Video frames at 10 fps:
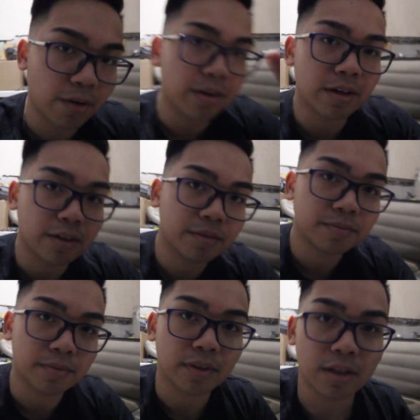area
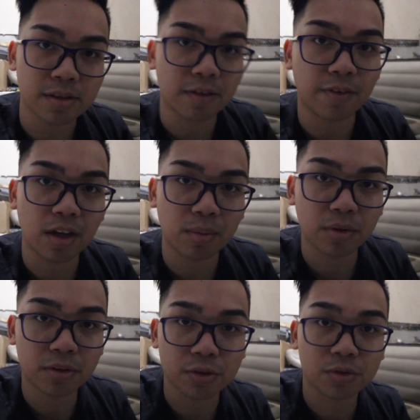is
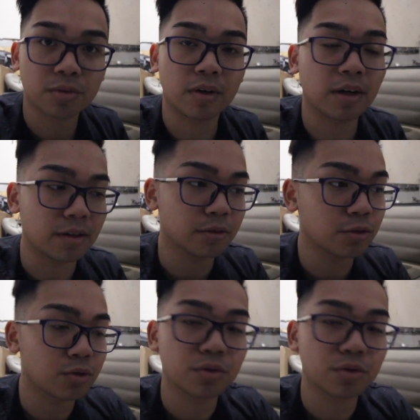available to uh,